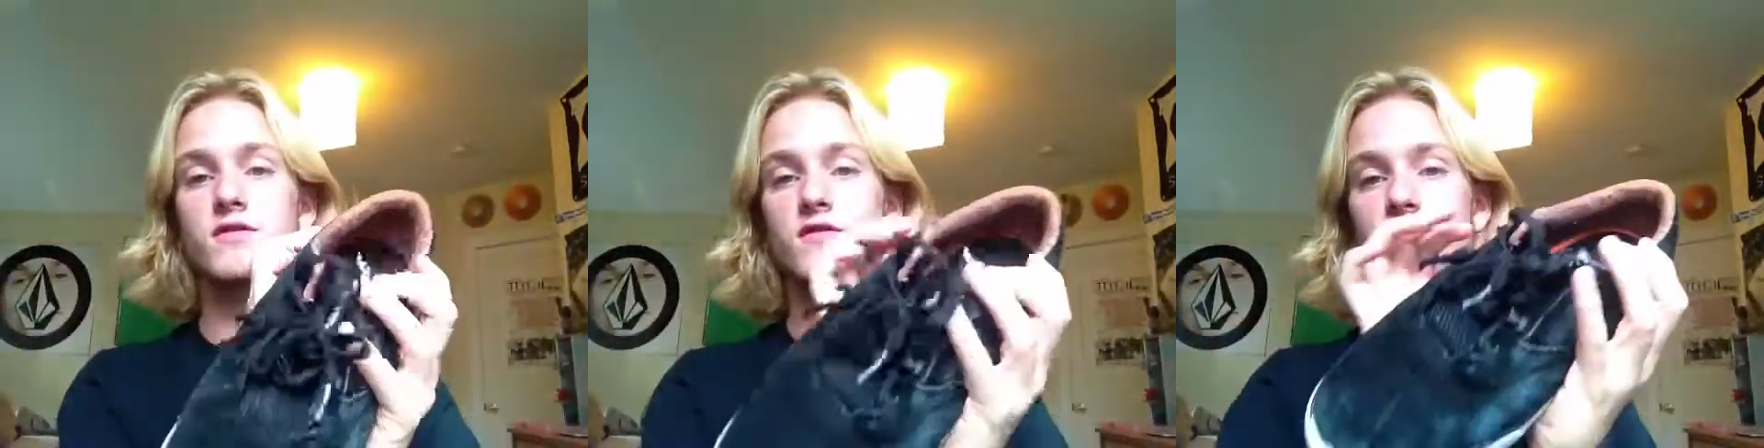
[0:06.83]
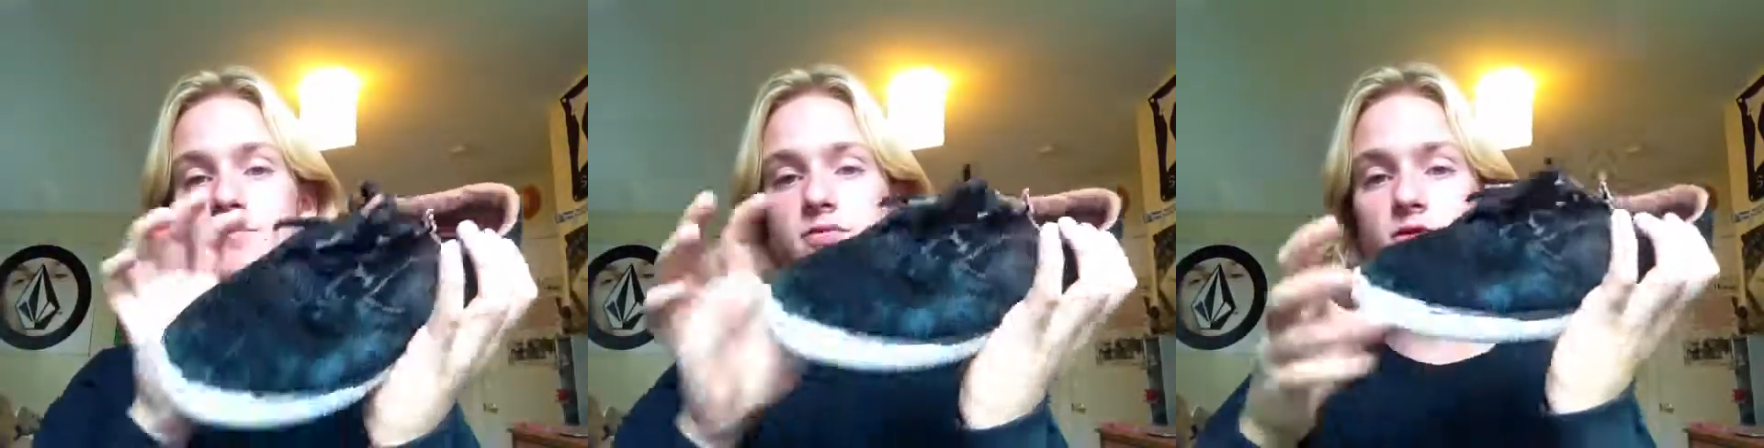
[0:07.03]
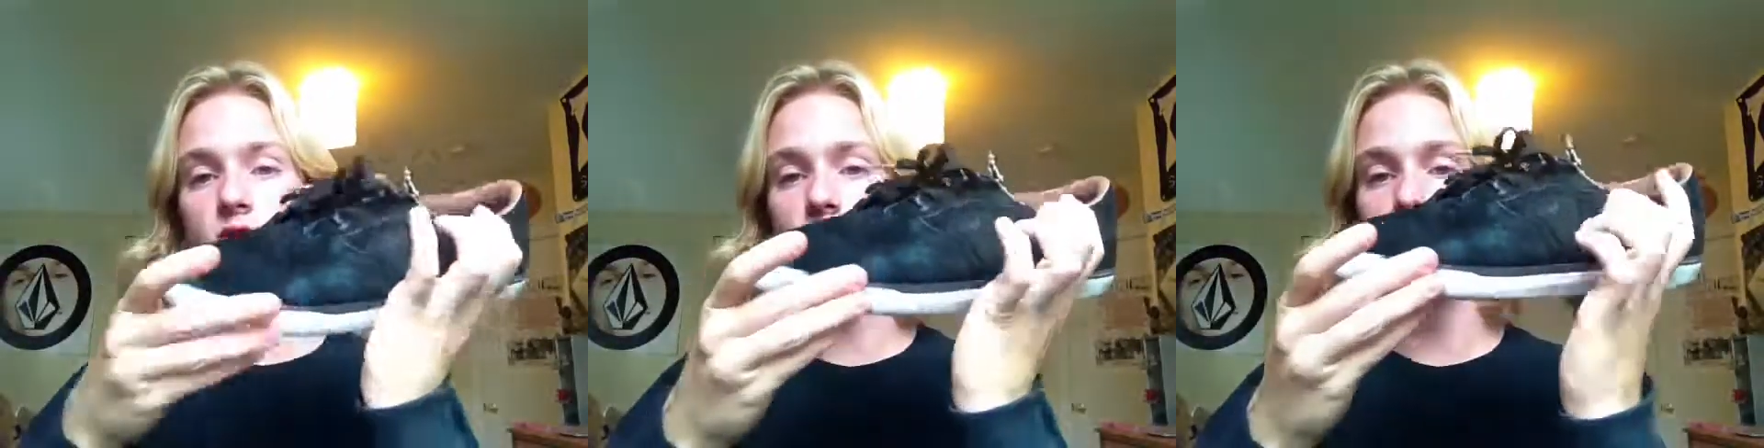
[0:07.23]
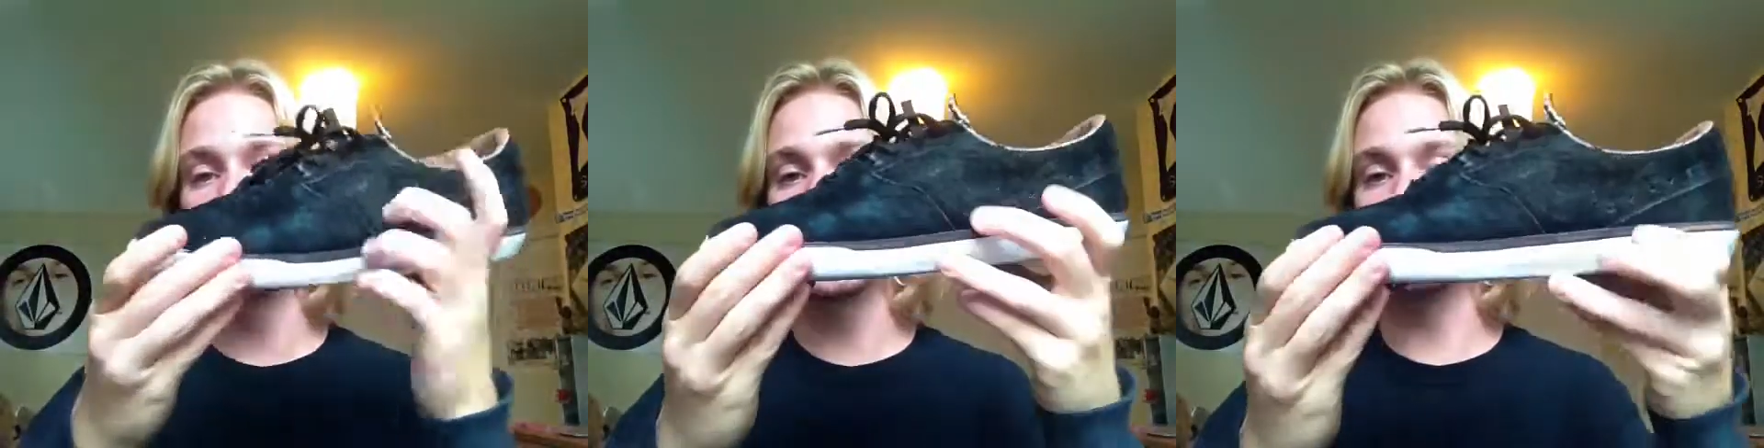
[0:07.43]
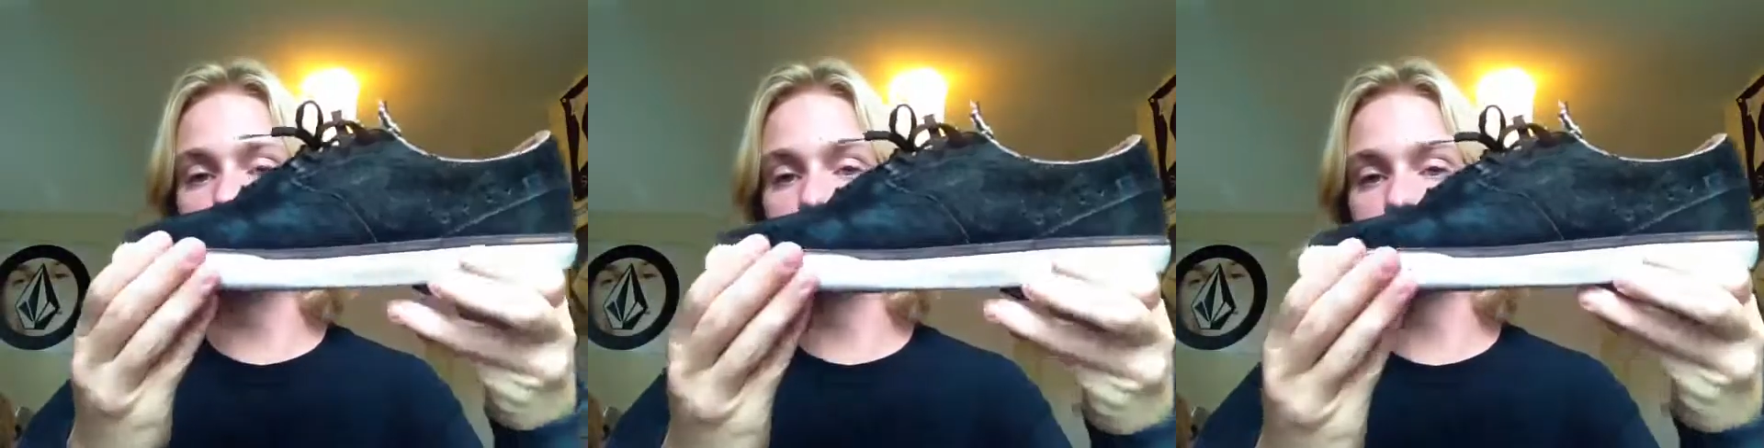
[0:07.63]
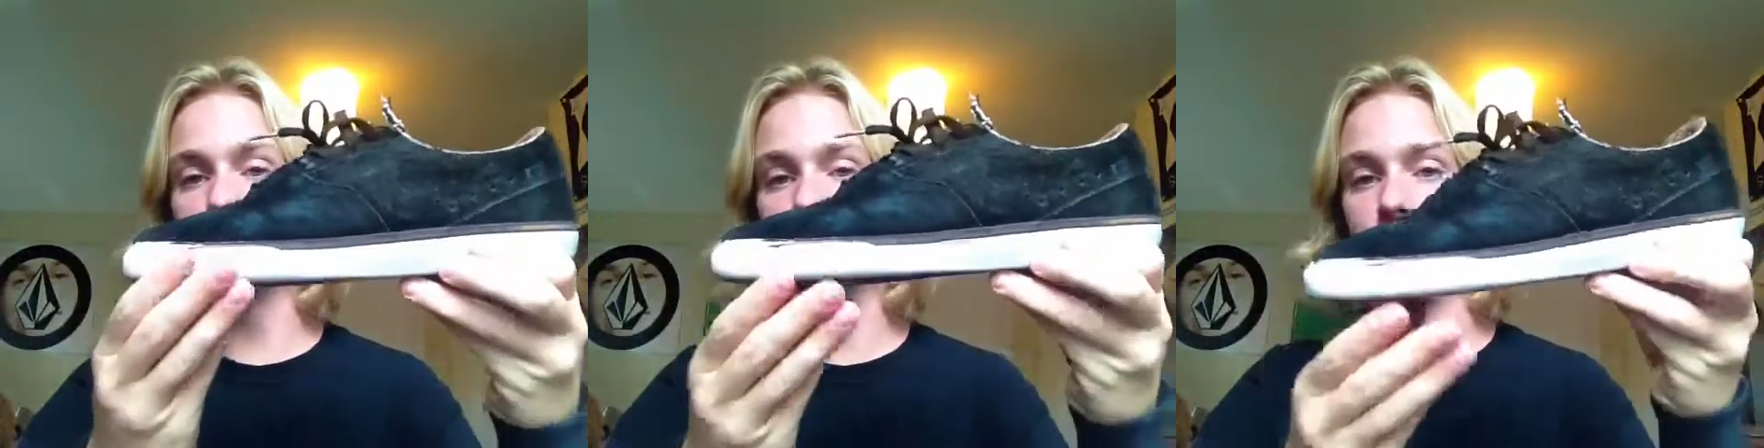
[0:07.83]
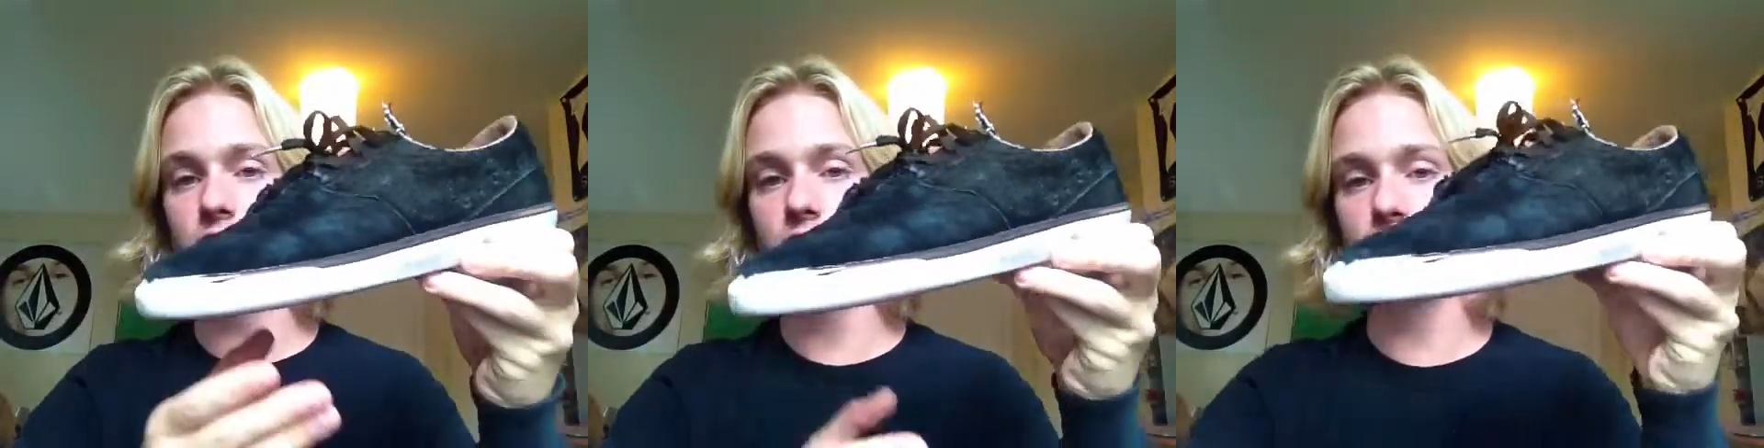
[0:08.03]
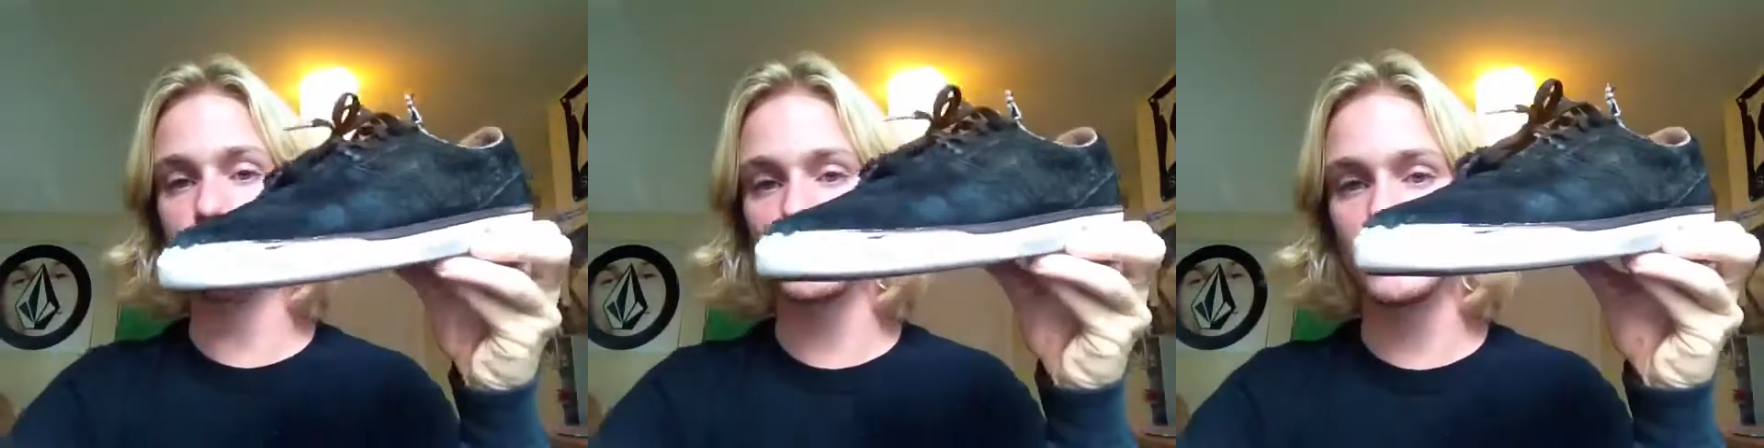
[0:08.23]
his pro model shoe
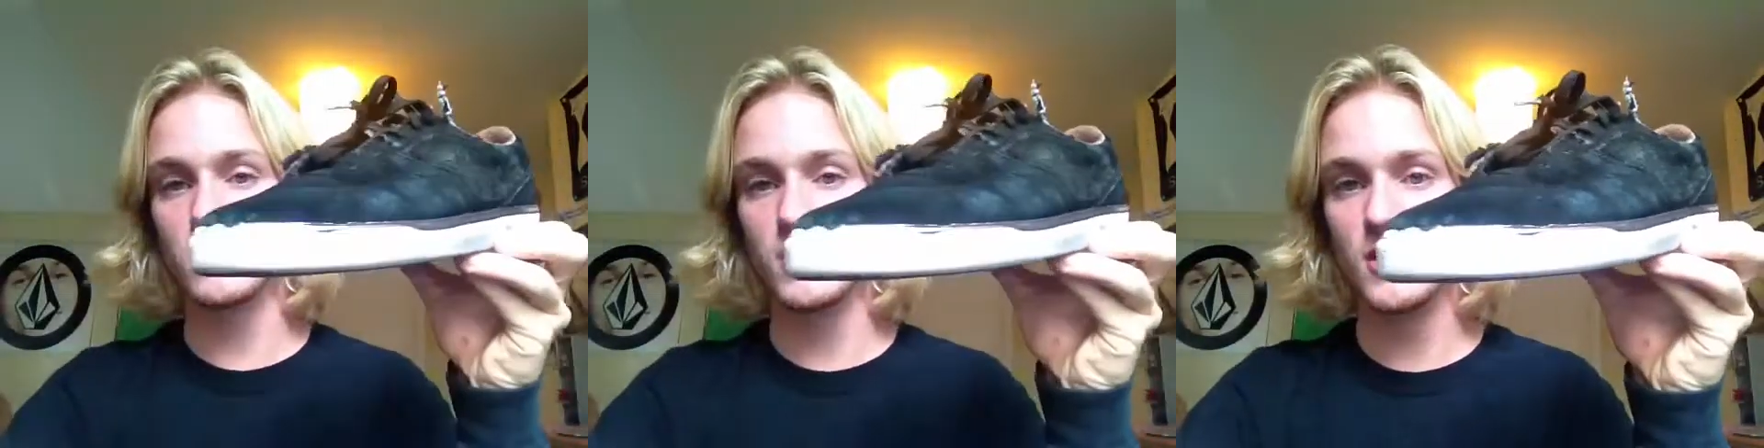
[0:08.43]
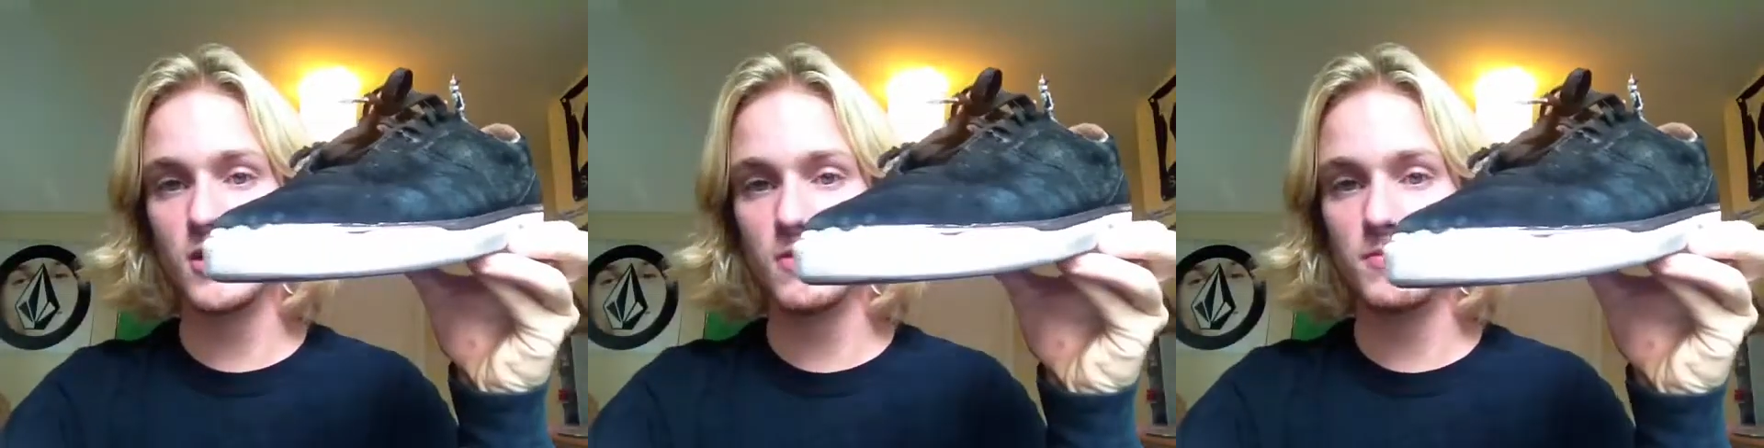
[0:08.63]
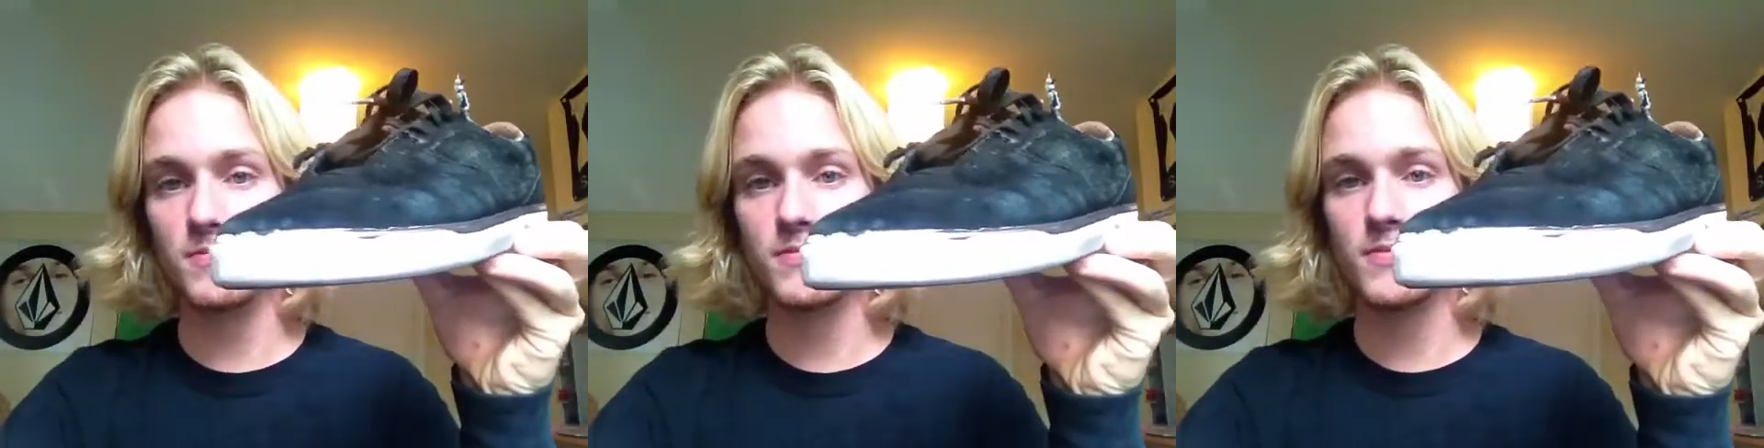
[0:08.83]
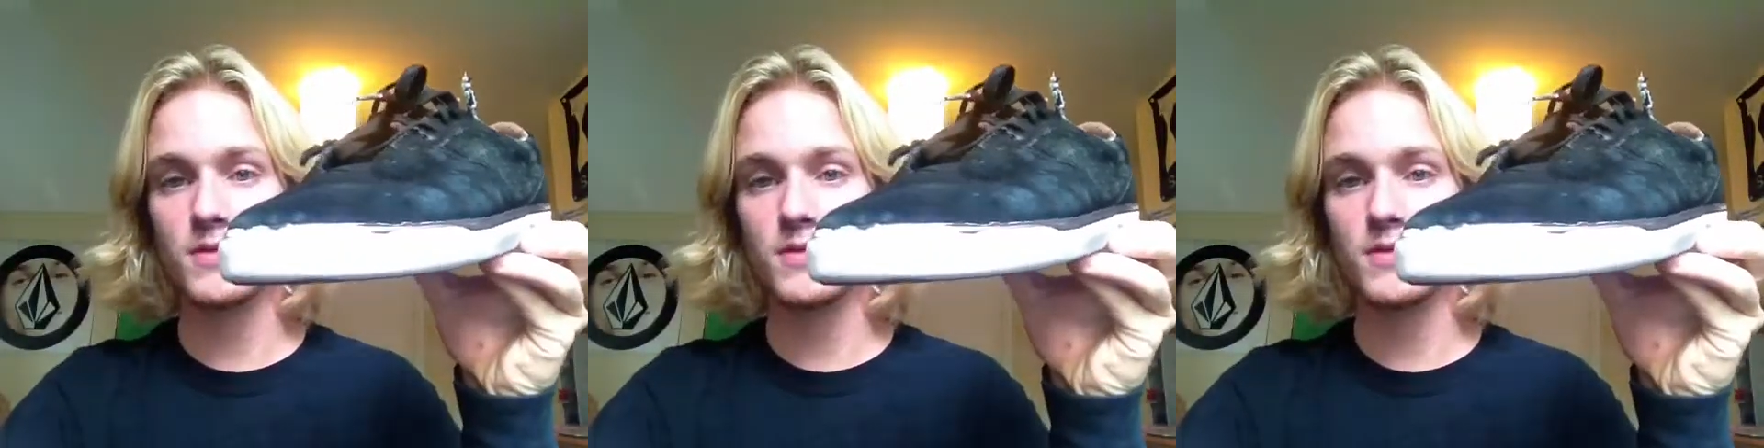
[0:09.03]
for Globe.